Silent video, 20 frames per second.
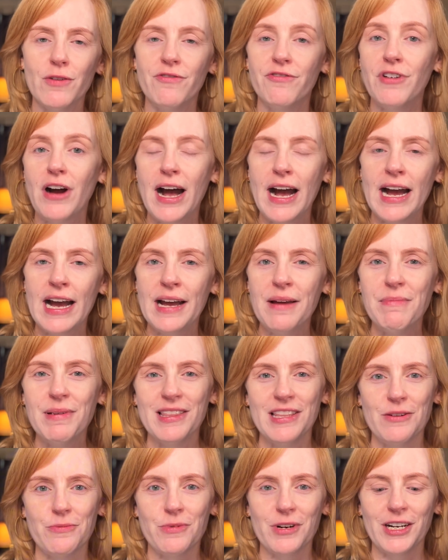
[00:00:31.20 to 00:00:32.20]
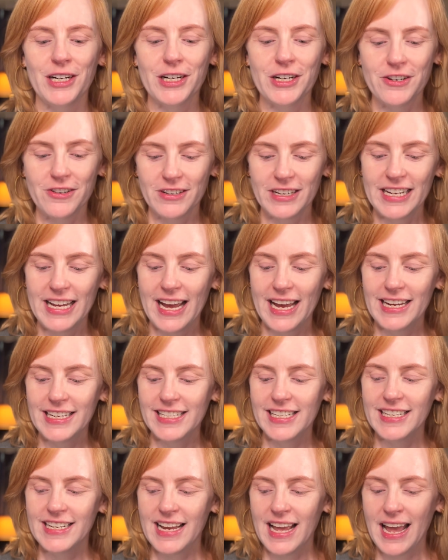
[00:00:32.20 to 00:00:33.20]
vibe that we're gonna create
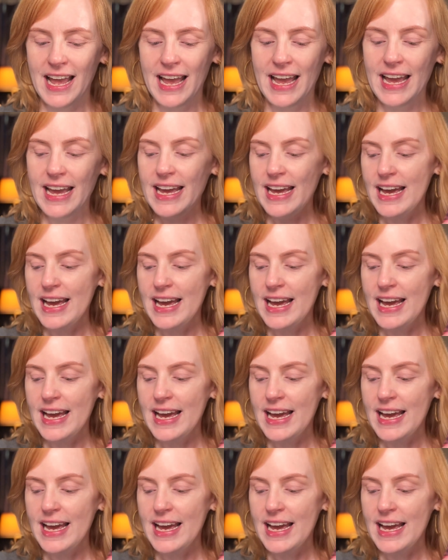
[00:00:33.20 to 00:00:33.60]
today.